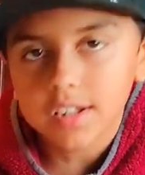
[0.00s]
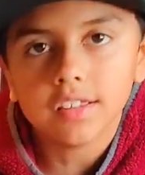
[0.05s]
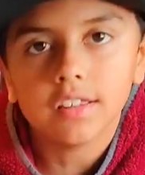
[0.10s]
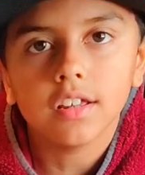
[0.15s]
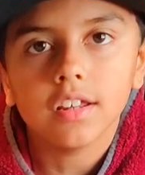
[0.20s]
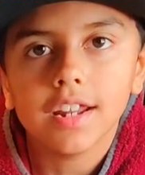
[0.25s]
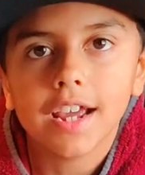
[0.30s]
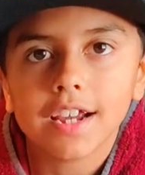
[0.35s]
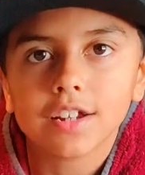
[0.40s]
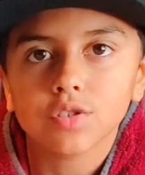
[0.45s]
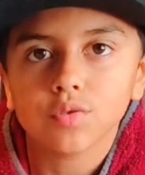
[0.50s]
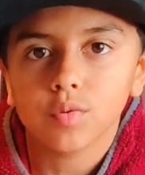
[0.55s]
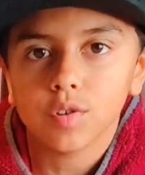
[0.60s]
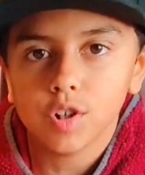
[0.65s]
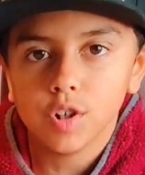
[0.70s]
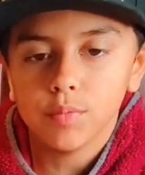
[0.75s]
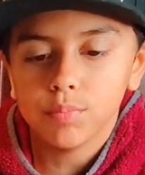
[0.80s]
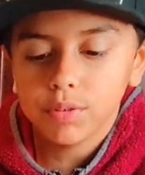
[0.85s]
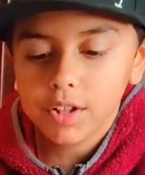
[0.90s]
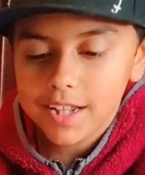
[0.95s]
then the next
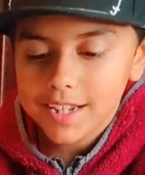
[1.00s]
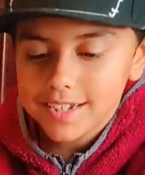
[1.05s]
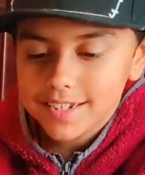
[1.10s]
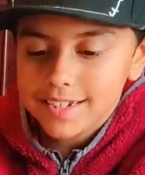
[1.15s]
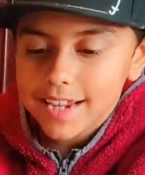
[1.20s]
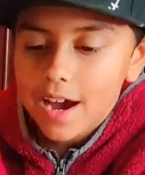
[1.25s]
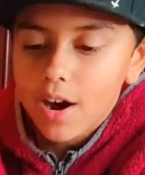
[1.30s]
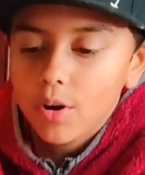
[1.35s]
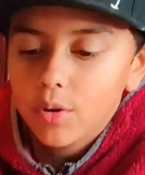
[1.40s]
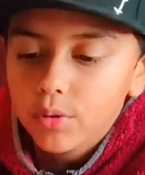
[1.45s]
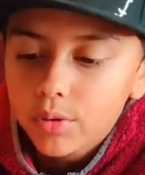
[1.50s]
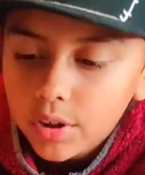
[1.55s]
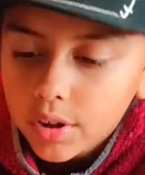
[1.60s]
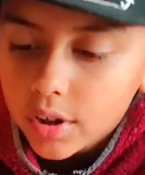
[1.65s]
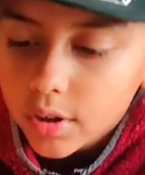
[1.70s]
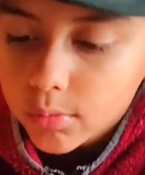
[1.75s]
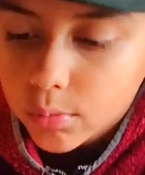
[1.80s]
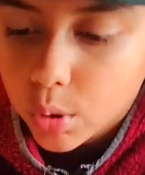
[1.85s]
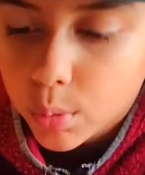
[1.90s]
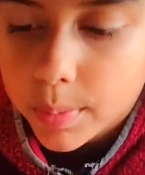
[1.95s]
one you place down
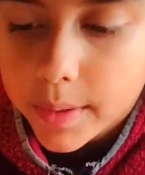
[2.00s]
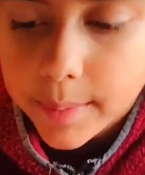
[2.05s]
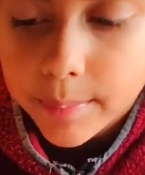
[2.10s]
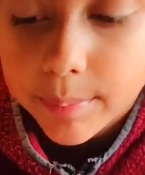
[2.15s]
will